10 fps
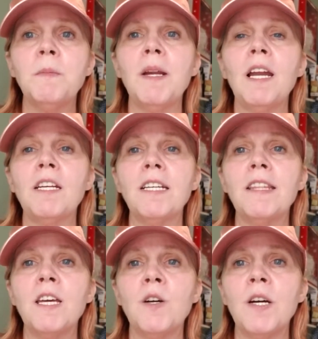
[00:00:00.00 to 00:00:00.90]
But I looked at
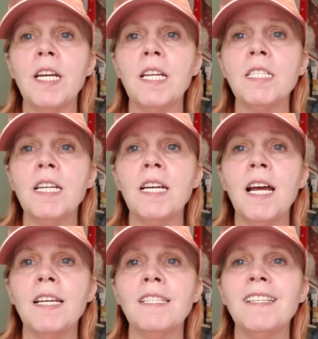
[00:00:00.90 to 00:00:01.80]
the ingredients and it
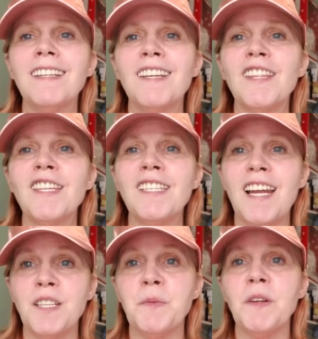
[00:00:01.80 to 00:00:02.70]
has listed
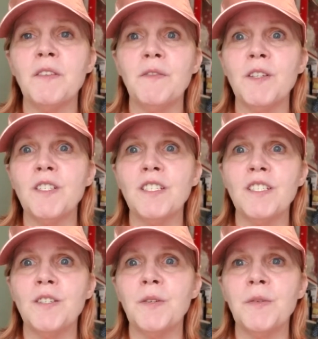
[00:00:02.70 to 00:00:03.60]
as one of the first
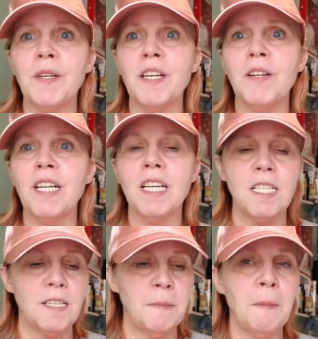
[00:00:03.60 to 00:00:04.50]
2 or 3
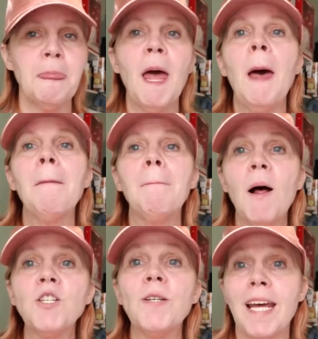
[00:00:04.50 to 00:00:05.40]
ingredients
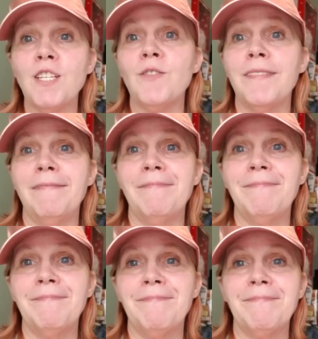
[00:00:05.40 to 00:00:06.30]
maltodextrin.
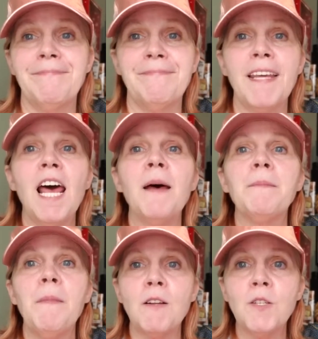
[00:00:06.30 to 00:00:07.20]

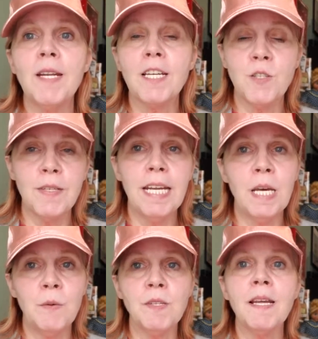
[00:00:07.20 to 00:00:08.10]
Maltodextrin
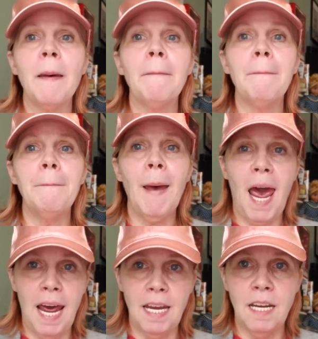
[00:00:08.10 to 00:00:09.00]
equals
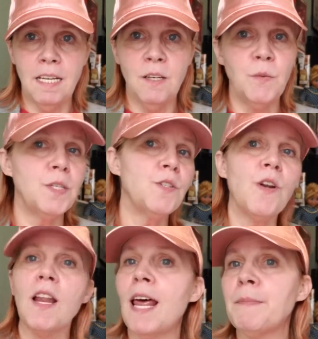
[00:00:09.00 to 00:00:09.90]
bad. We do
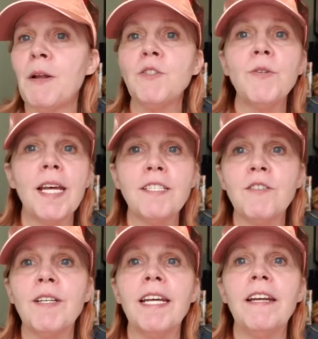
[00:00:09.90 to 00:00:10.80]
not like
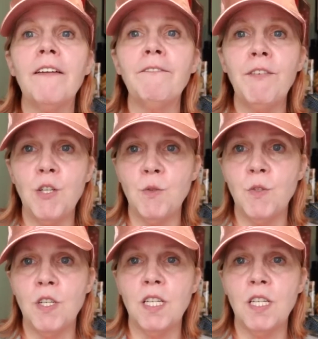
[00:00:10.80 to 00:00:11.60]
maltodextrin in our food.